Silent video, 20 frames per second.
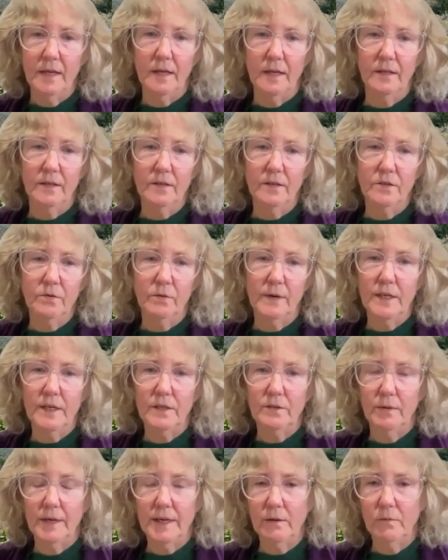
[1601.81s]
And in
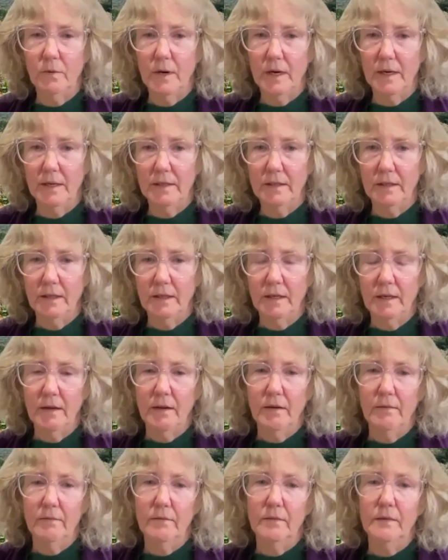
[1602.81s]
2021,
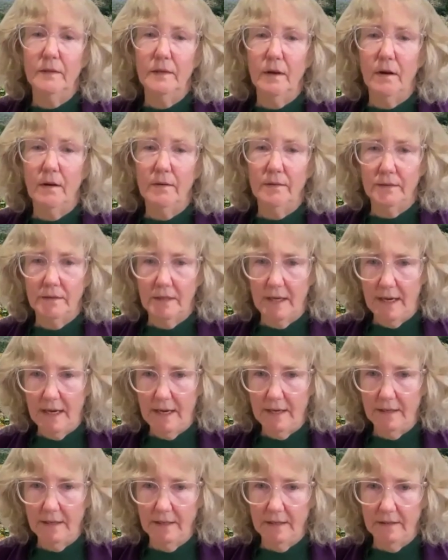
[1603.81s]

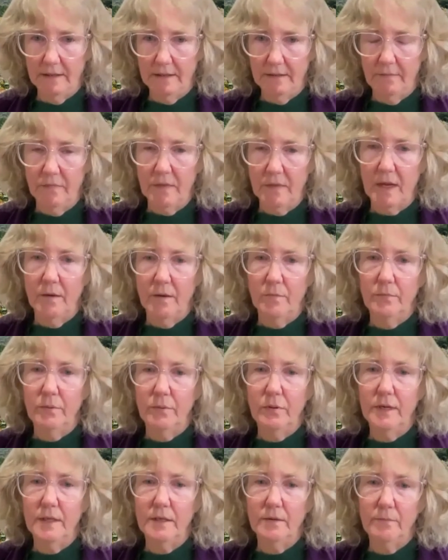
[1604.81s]
Canada
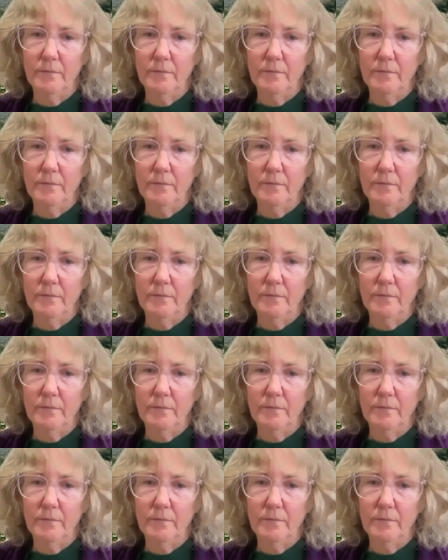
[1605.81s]
put